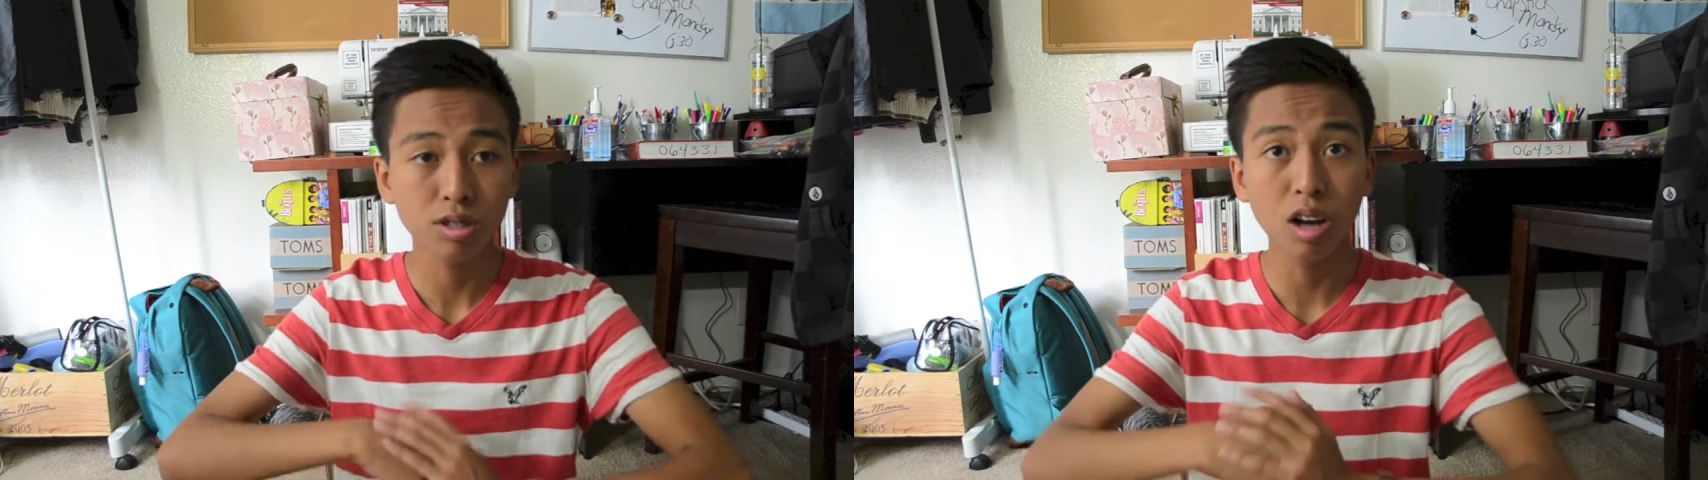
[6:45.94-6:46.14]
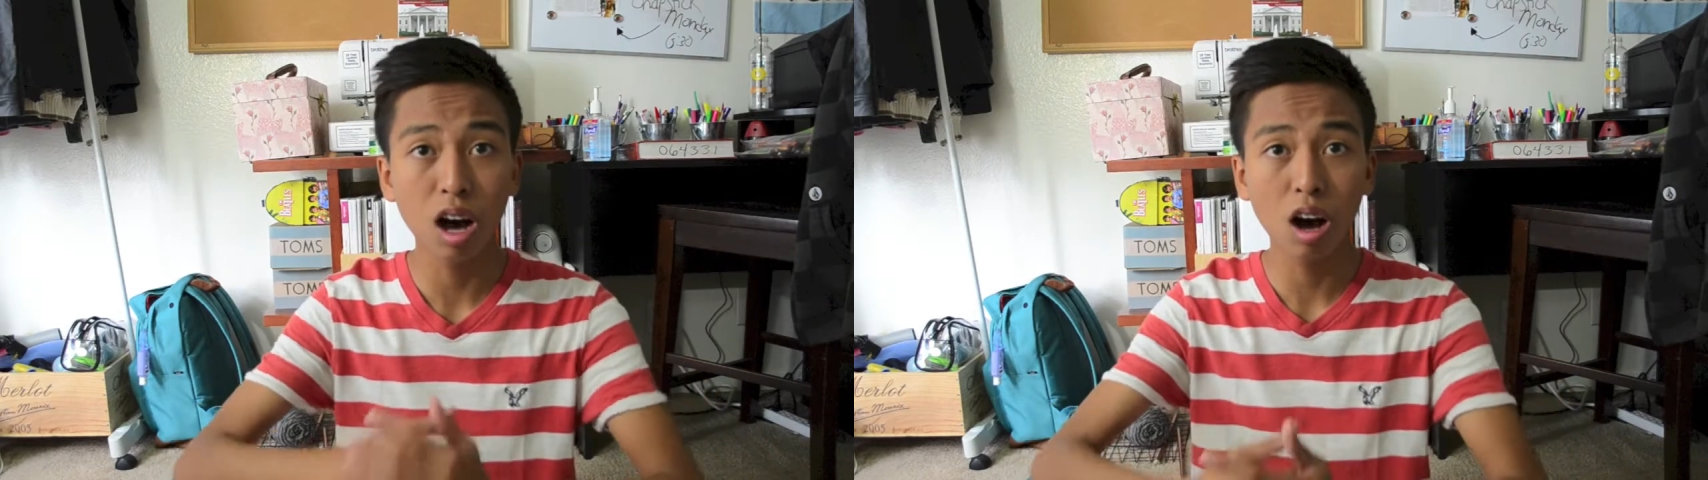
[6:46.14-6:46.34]

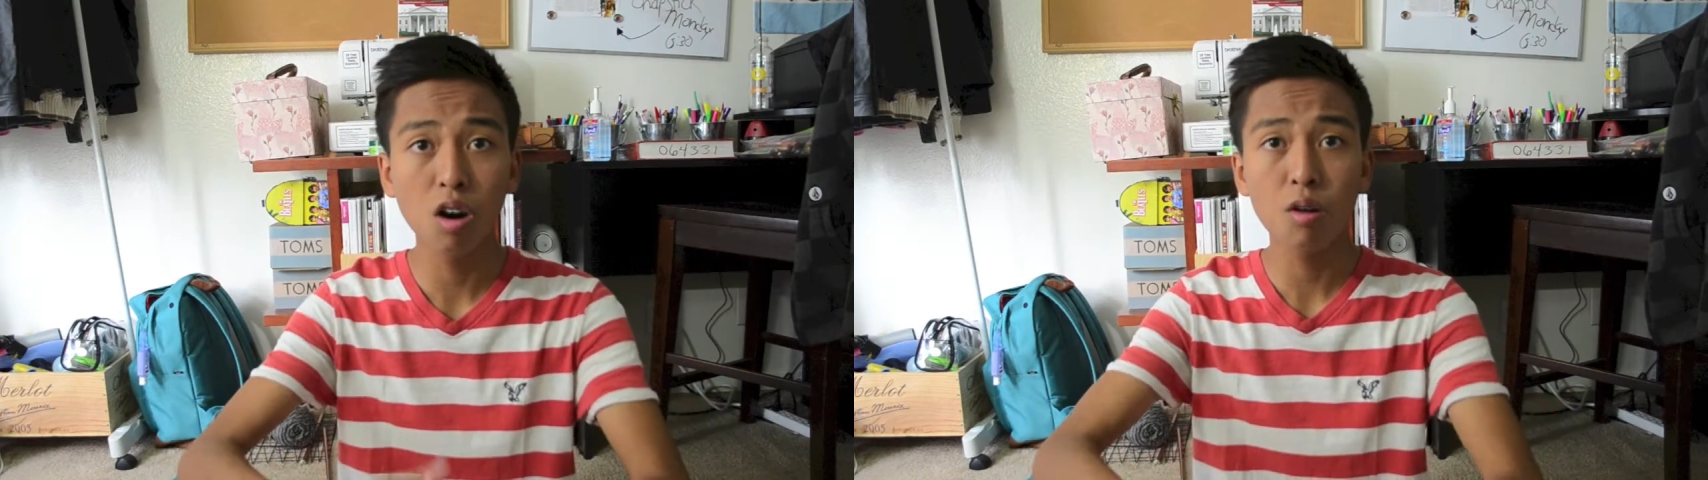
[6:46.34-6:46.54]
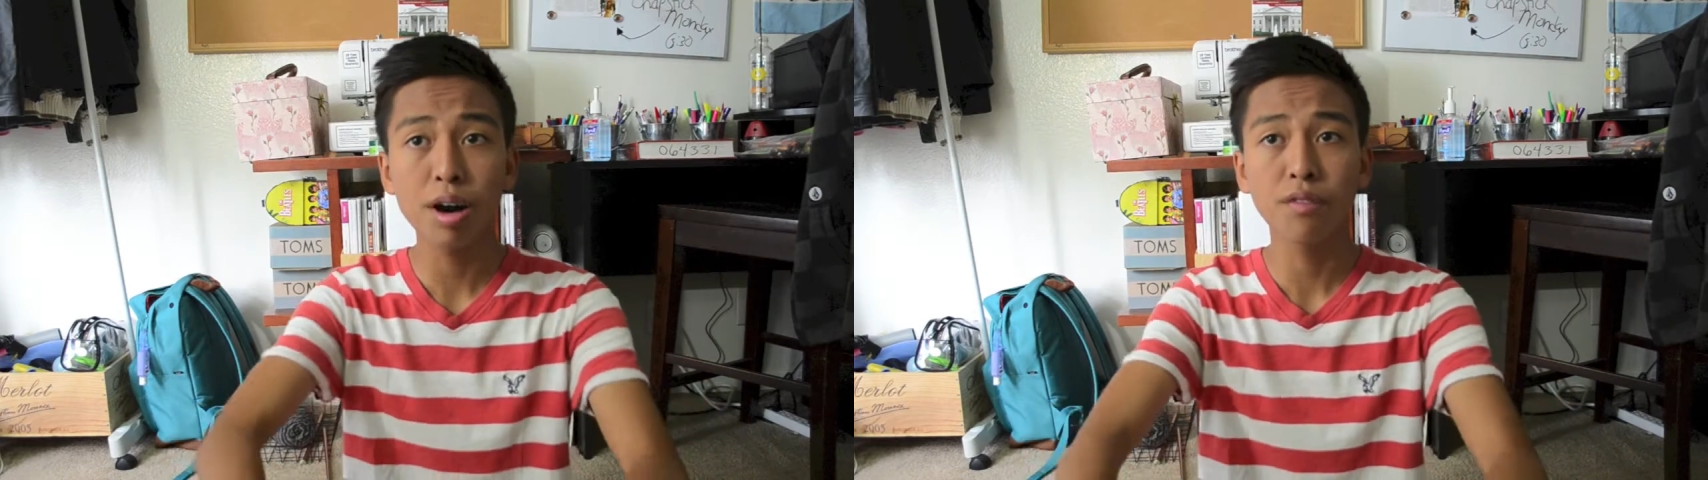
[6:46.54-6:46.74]

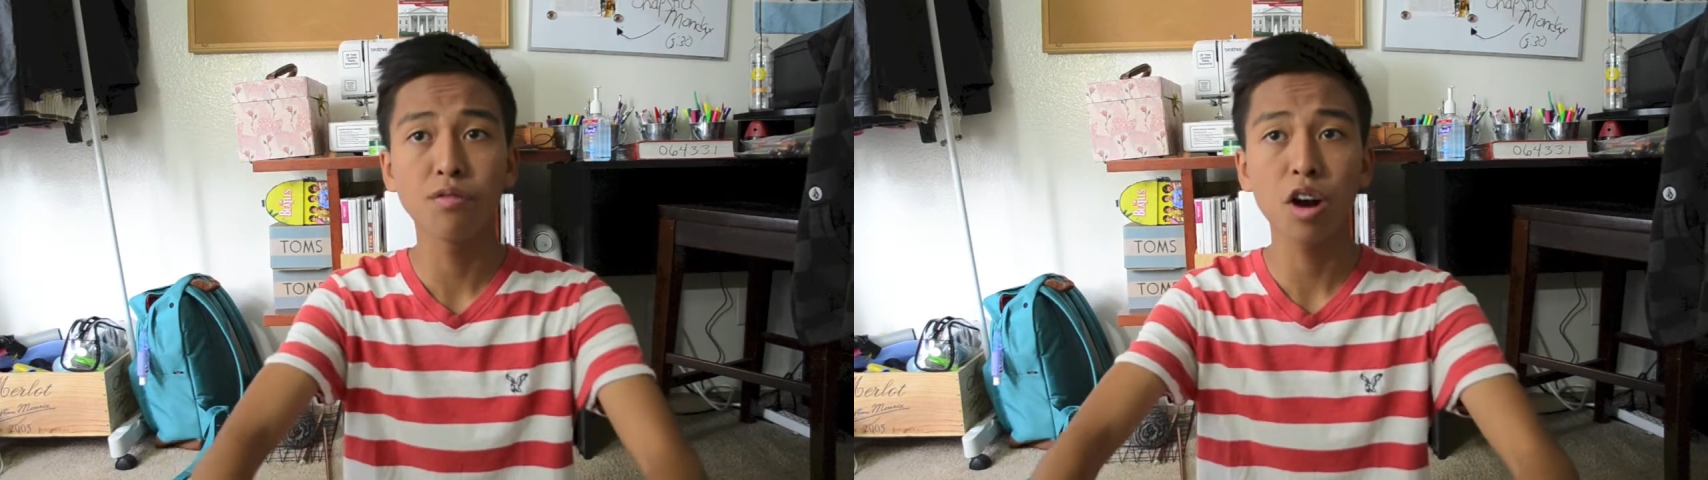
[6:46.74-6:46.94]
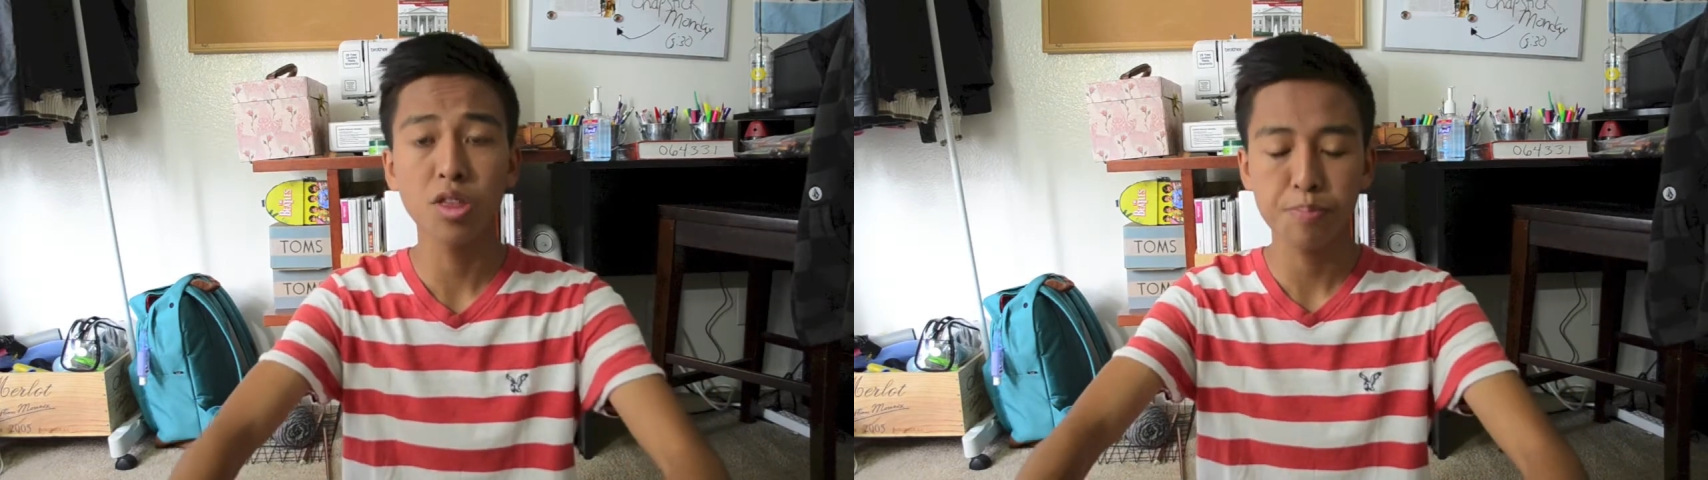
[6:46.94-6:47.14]
So my
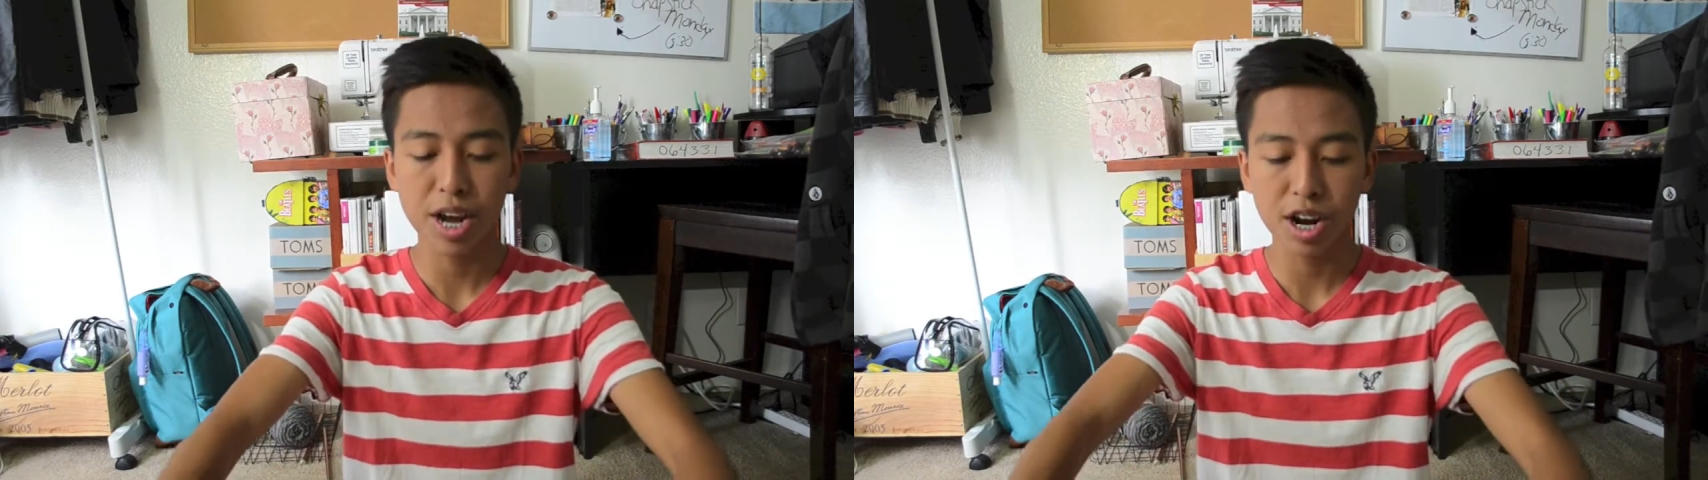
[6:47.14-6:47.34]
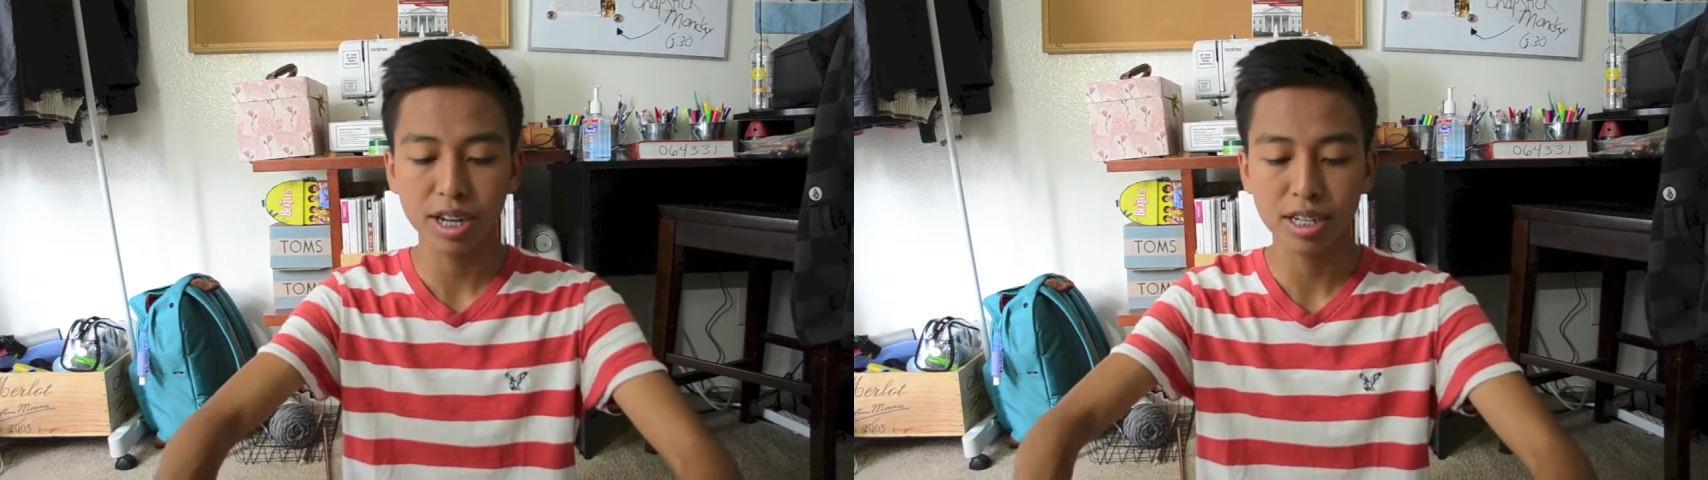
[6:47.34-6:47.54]
fourth
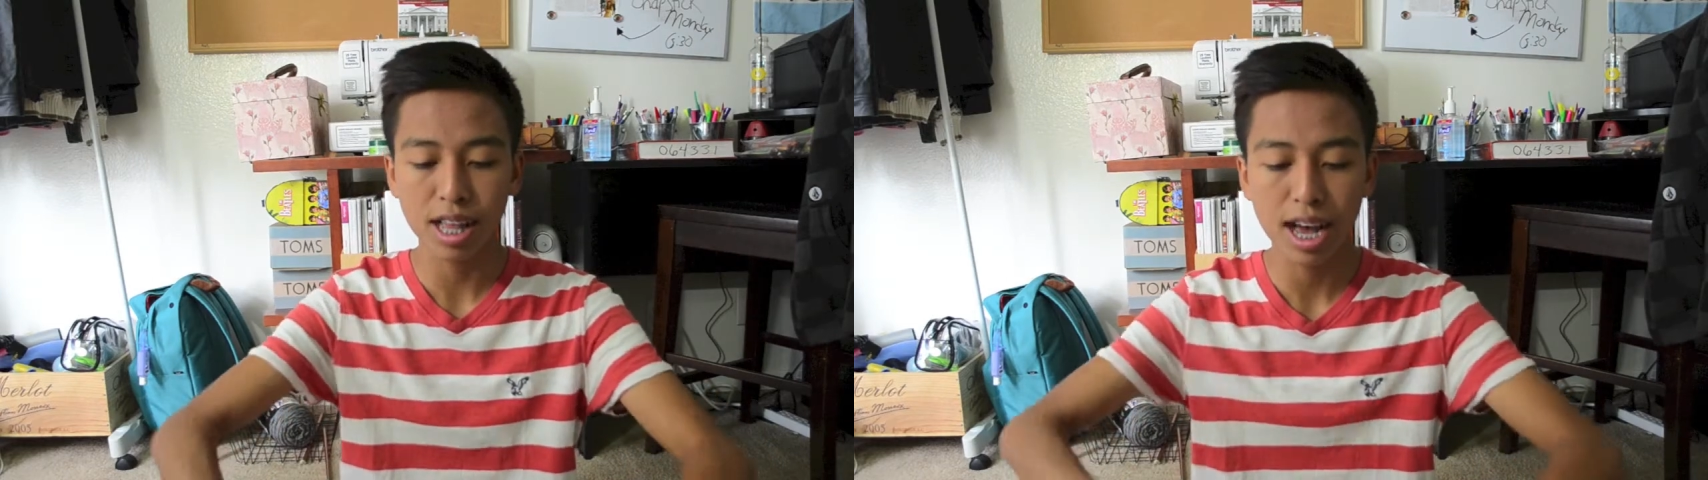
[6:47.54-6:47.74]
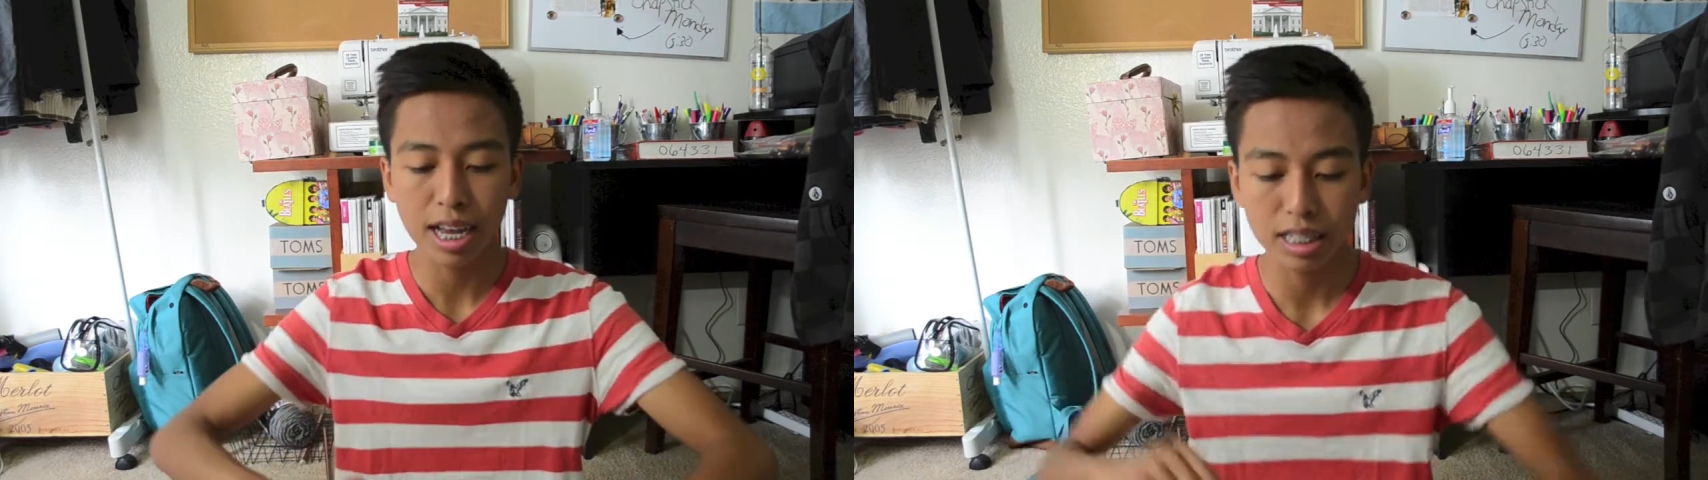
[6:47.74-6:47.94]
period
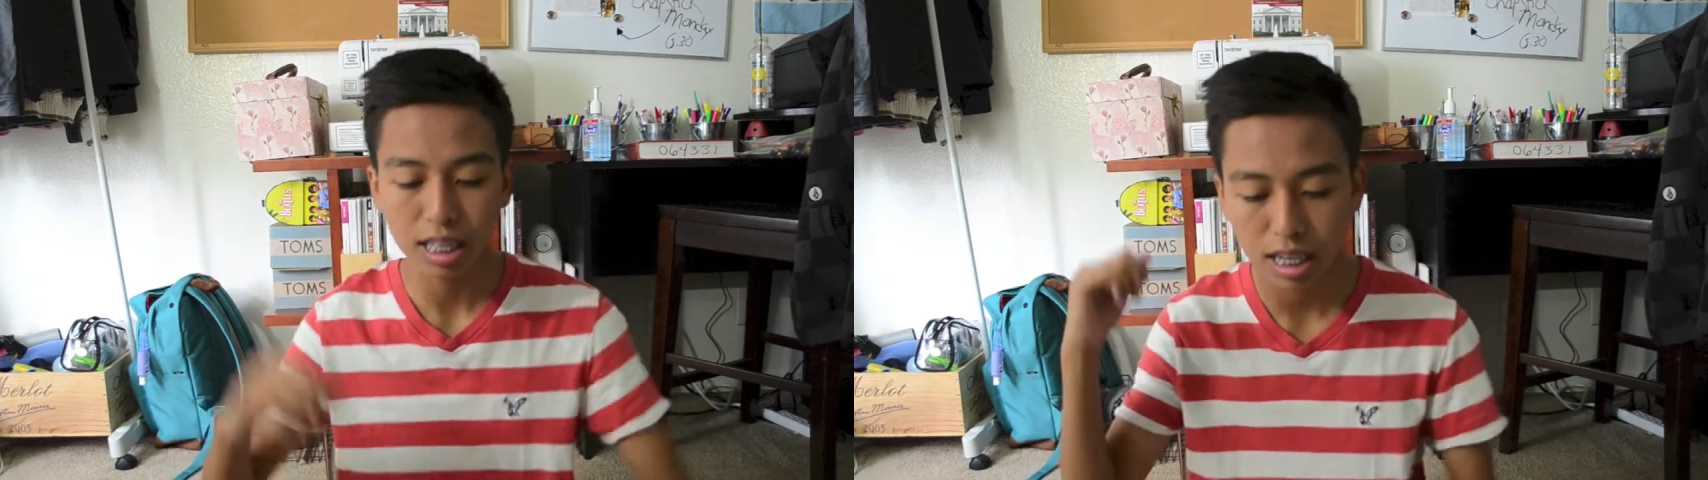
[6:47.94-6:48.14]
class